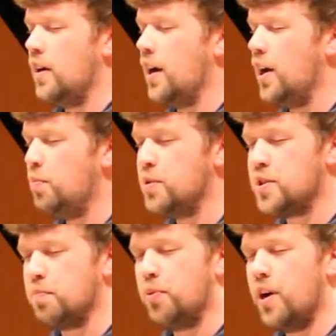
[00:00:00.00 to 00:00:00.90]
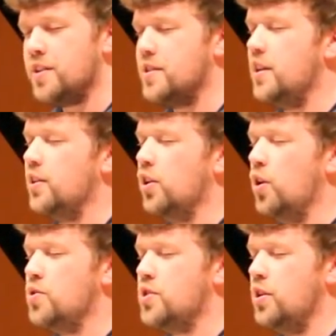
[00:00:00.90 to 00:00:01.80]
God, help us to press in
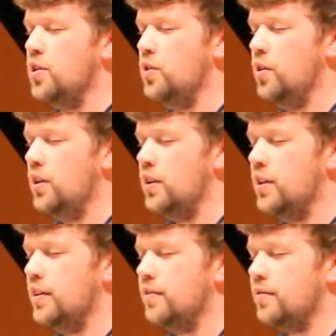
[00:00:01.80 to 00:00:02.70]
close to you